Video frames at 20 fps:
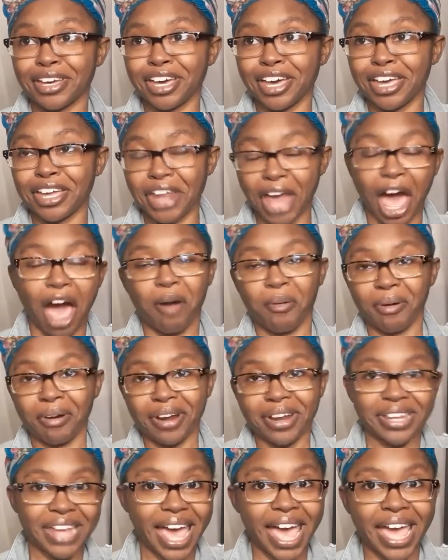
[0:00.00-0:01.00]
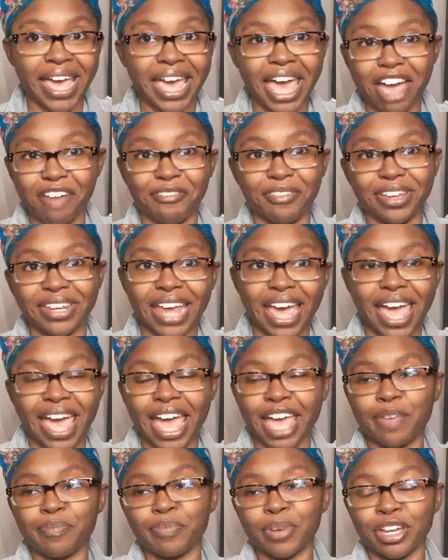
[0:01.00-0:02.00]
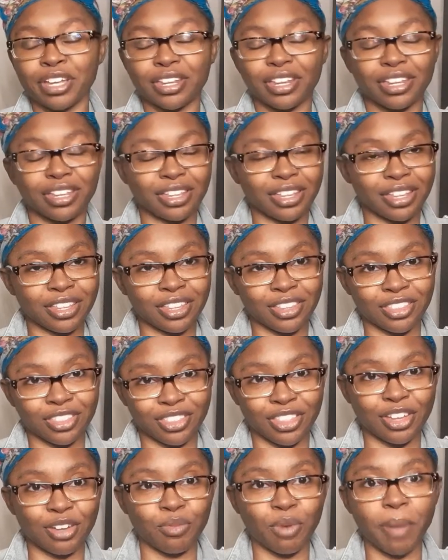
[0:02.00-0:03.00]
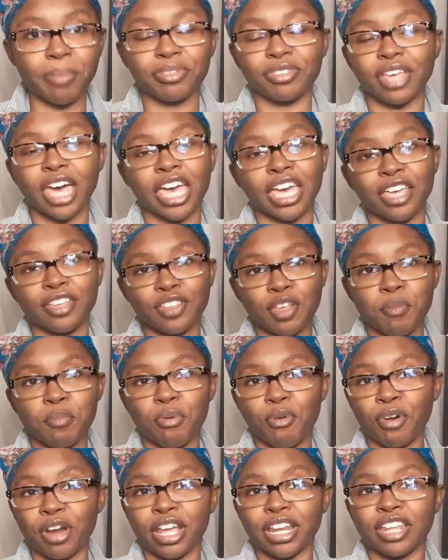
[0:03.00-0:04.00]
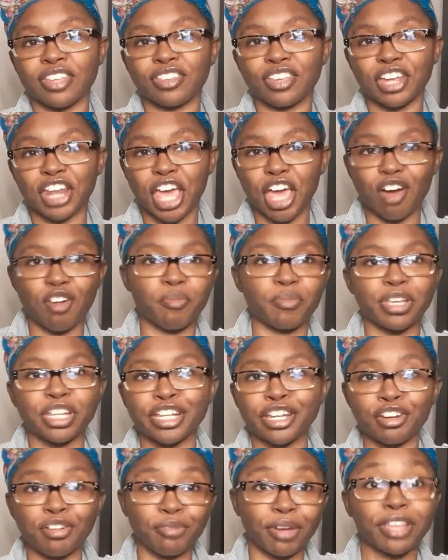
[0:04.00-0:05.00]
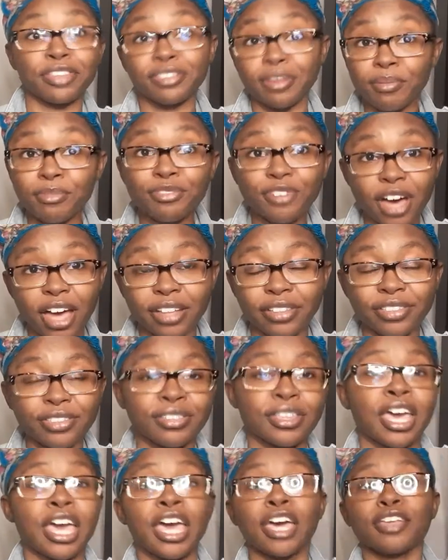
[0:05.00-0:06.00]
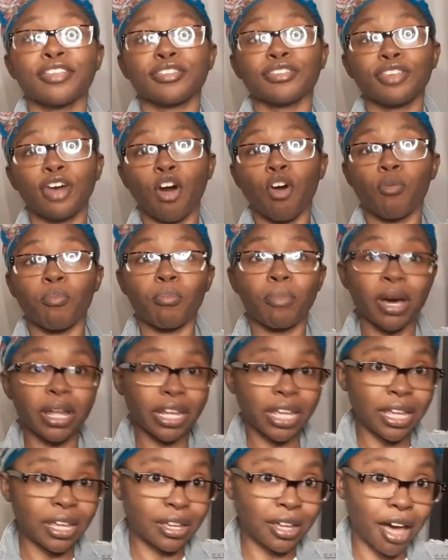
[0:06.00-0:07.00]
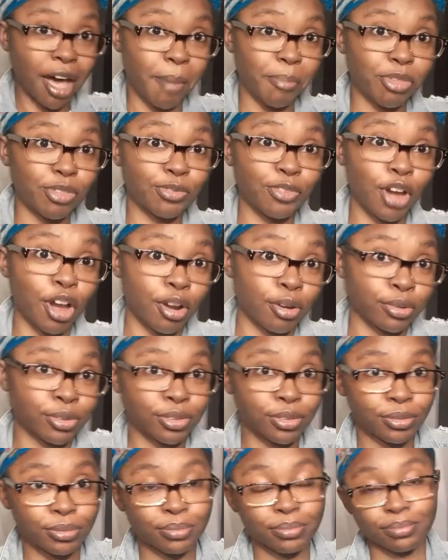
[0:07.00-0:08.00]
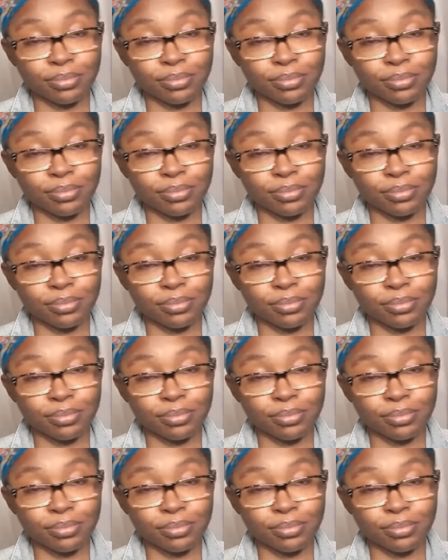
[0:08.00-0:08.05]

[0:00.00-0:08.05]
an hour a day, every day. But the website is important. It's going to help me generate some funds. So money comes first.